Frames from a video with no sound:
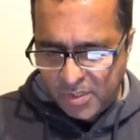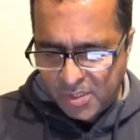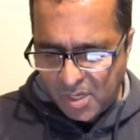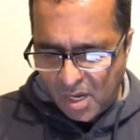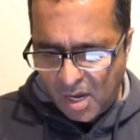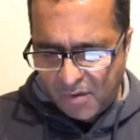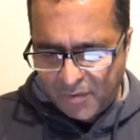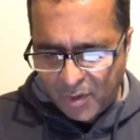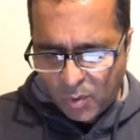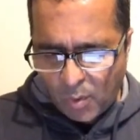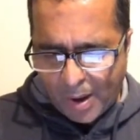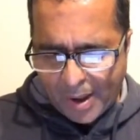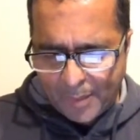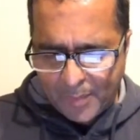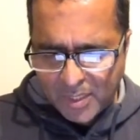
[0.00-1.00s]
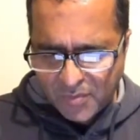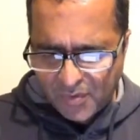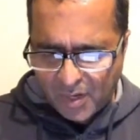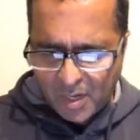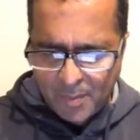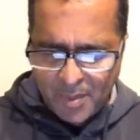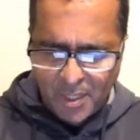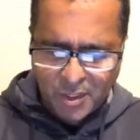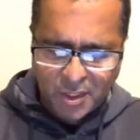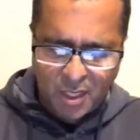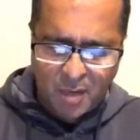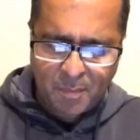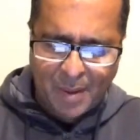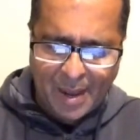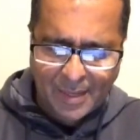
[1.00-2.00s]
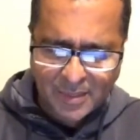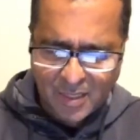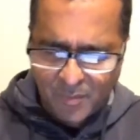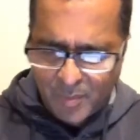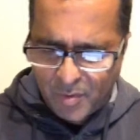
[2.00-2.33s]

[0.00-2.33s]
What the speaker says: Reserve requirements for commercial banks